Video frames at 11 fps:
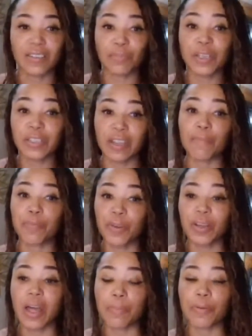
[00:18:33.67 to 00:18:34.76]
Because I've put a
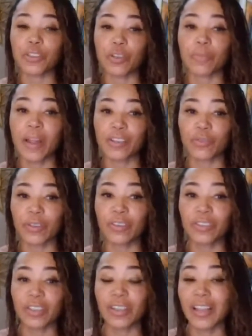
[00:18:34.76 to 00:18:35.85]
lot of pressure on my
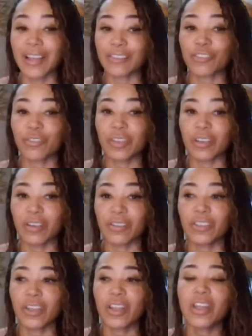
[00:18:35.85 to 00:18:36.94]
adrenals in the last 2
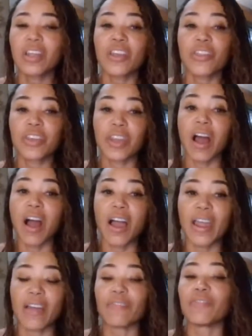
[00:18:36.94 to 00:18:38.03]
years that I
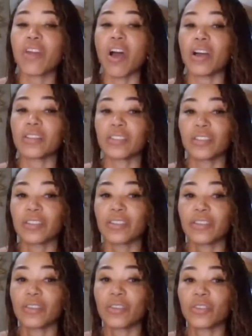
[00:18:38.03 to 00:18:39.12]
have not,
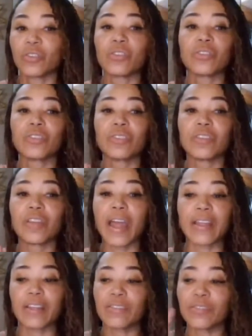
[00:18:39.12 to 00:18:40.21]

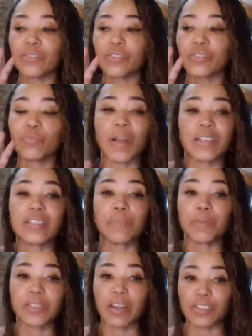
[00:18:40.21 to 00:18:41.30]
like, my sleep
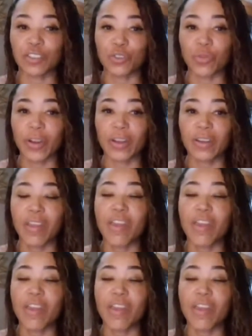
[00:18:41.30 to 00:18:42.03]
is not destroyed.